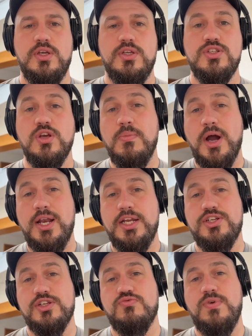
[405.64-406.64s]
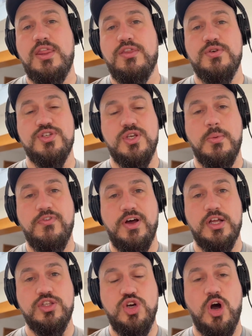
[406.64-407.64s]
So Maelien just ran through some of
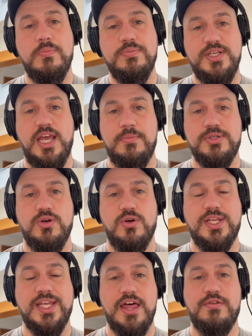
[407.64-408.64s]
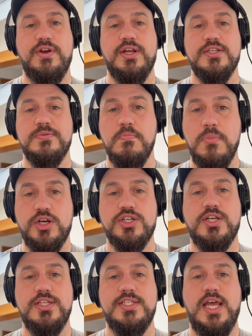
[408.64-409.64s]
our top tips on gathering as
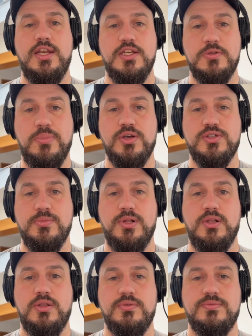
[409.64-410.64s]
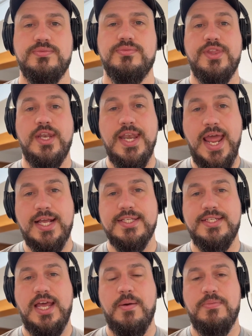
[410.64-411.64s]
much consent as possible. The
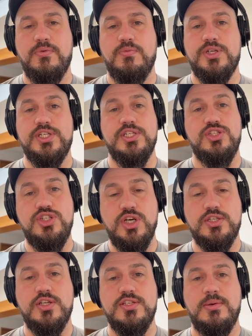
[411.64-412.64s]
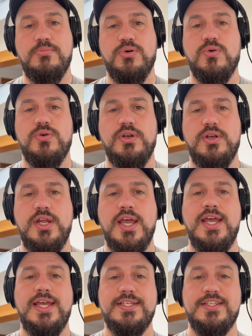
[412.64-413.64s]
next step, which is just as important,
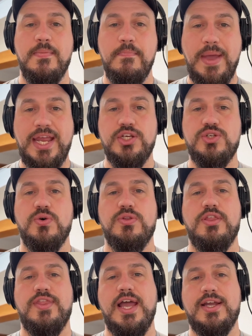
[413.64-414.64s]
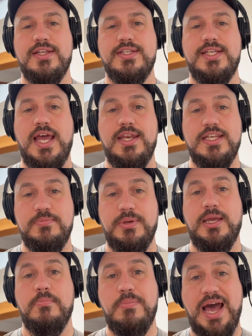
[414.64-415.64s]
is to make sure that that consent is
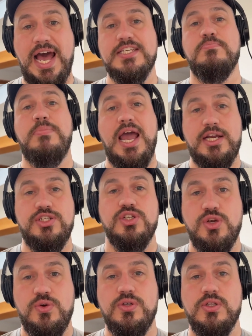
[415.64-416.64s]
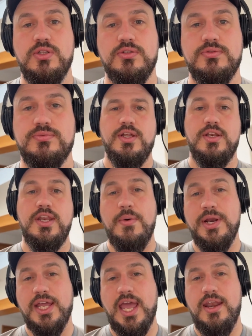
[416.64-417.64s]
being passed back to Google.
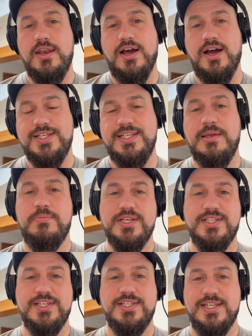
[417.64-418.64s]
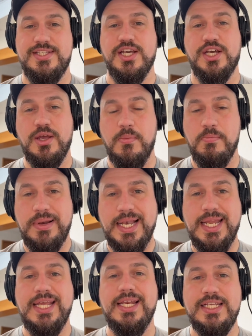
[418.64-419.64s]
Now and again, I see businesses that
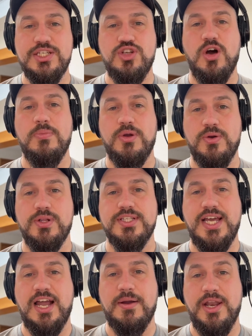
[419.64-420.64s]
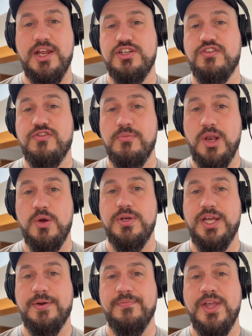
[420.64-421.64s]
completely stop Google Tag Manager from
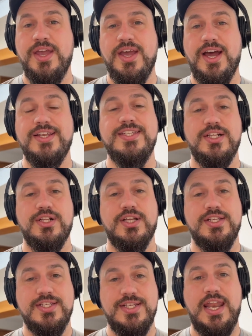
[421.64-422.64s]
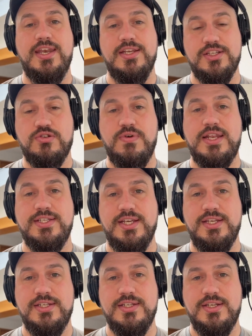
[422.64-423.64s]
loading until consent is
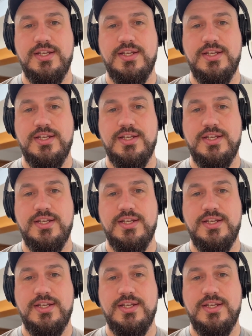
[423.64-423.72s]
granted.